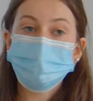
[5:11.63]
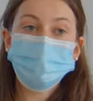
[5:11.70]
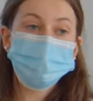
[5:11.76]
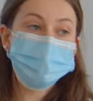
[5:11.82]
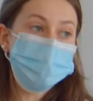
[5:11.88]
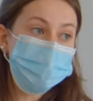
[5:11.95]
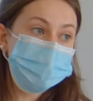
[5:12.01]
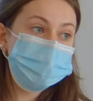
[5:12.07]
then
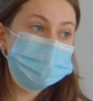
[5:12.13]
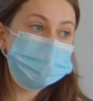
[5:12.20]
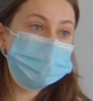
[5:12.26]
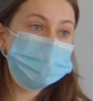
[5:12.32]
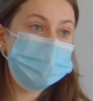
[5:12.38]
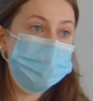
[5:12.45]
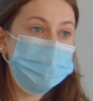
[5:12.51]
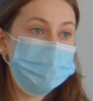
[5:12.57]

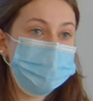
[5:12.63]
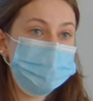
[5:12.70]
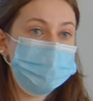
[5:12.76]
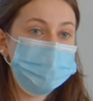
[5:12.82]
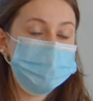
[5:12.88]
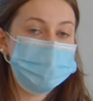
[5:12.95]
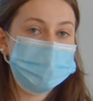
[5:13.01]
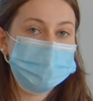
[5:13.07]
finally,
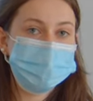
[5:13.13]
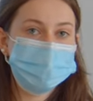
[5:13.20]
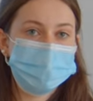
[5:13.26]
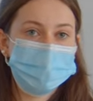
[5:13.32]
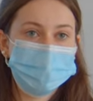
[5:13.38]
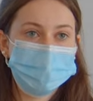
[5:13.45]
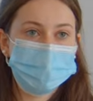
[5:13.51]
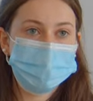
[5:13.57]
I made
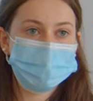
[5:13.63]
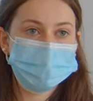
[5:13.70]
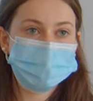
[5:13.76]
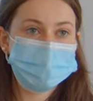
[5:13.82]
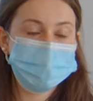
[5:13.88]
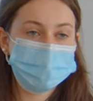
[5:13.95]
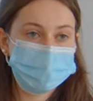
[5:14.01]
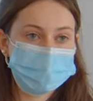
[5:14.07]
an
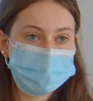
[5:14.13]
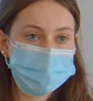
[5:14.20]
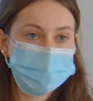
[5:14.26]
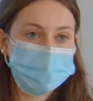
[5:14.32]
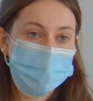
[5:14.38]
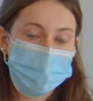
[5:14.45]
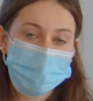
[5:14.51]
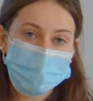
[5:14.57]
activity
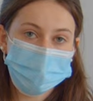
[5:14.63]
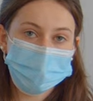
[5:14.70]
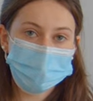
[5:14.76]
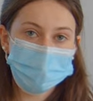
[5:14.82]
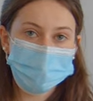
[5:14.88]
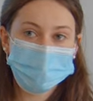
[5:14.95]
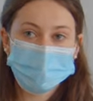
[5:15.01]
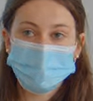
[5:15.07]
graph,